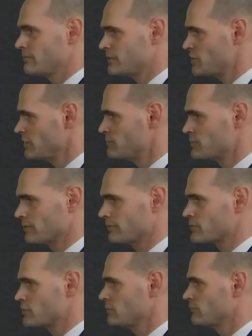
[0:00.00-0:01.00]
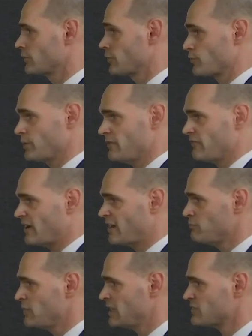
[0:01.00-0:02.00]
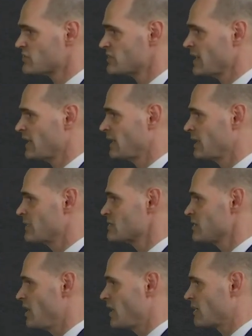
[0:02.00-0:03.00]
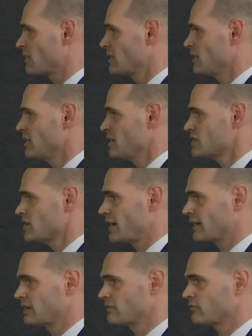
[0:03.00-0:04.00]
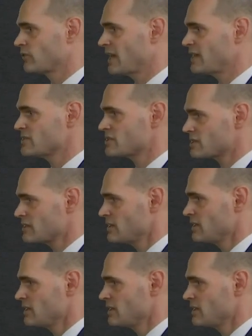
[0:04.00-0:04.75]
She observed student for 3 to 5 minutes standing at his locker, talking to friends.